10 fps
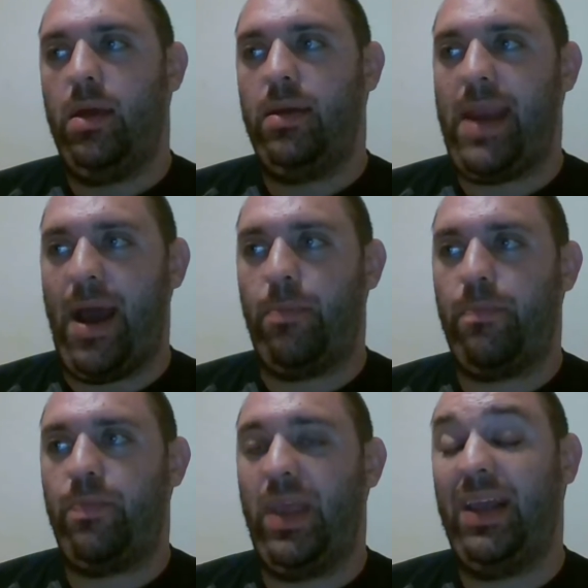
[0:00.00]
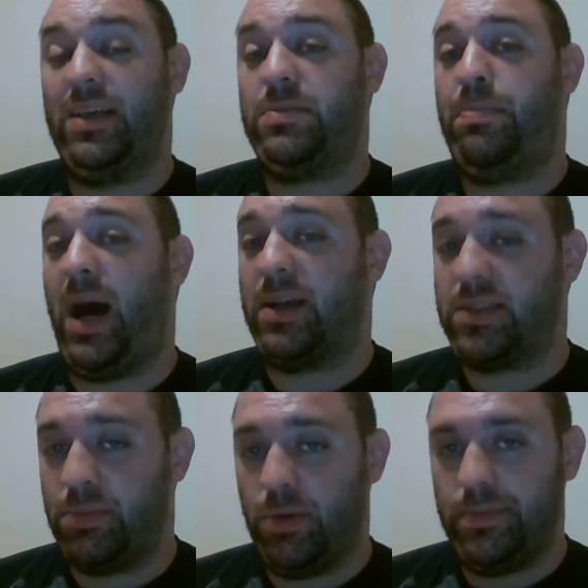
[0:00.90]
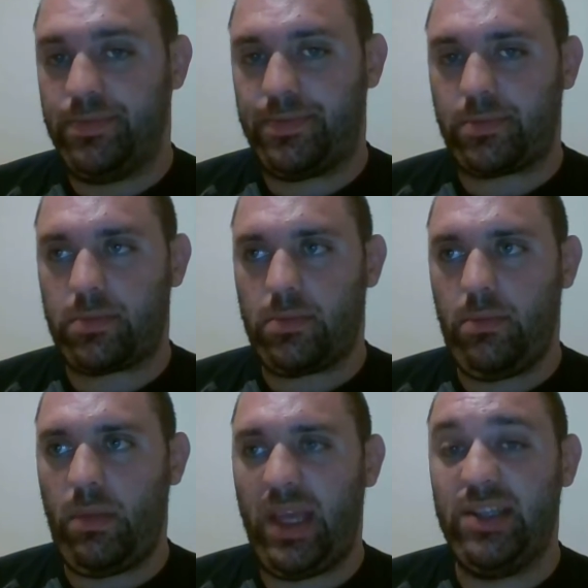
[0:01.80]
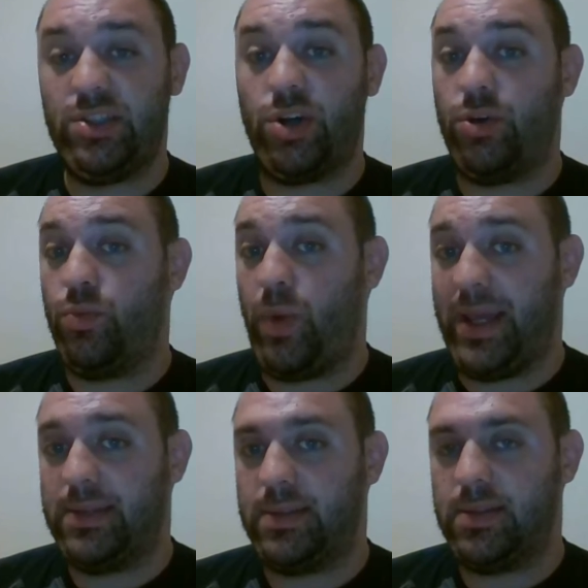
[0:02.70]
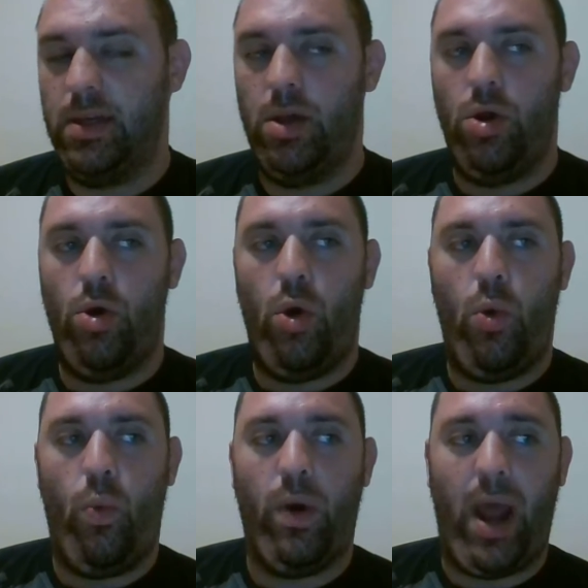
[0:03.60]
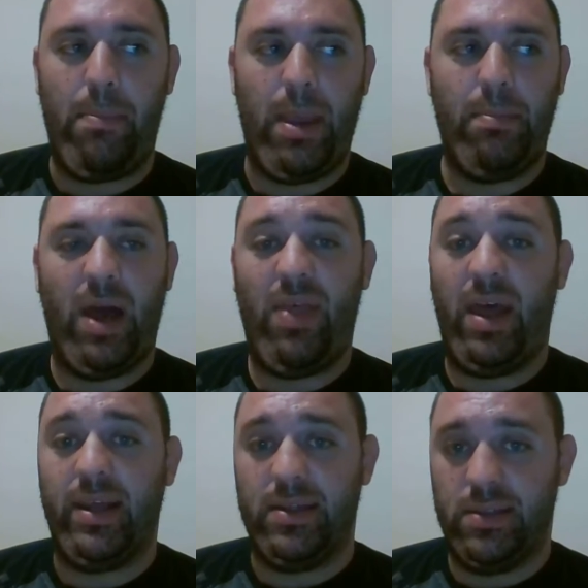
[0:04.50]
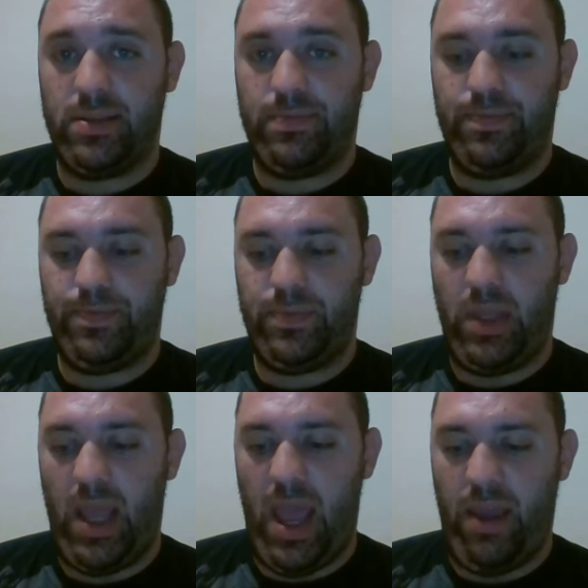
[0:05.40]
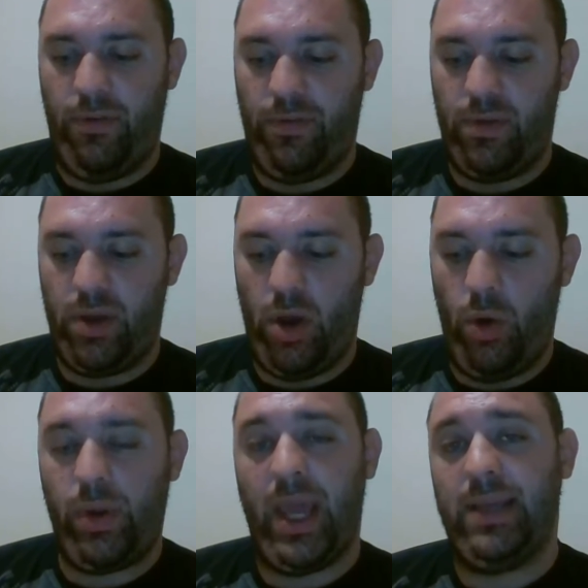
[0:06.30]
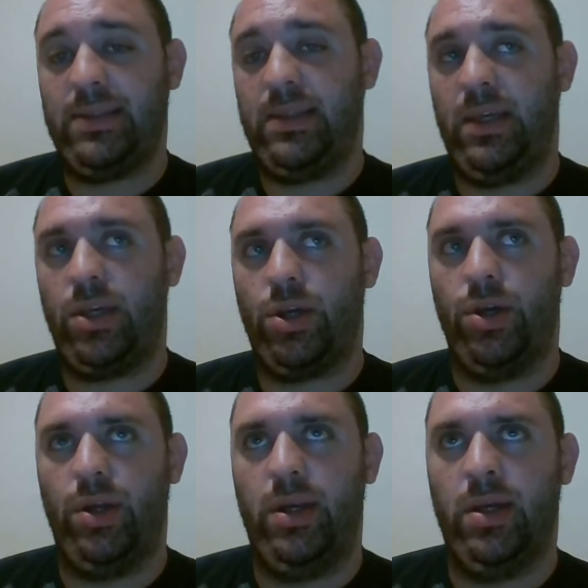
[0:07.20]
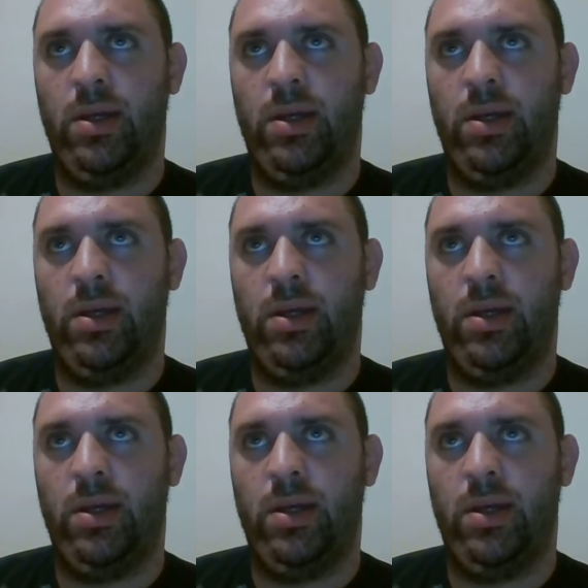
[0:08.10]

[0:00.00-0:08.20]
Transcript: Now, it is possible in certain ways. What I mean by that is, if OKC could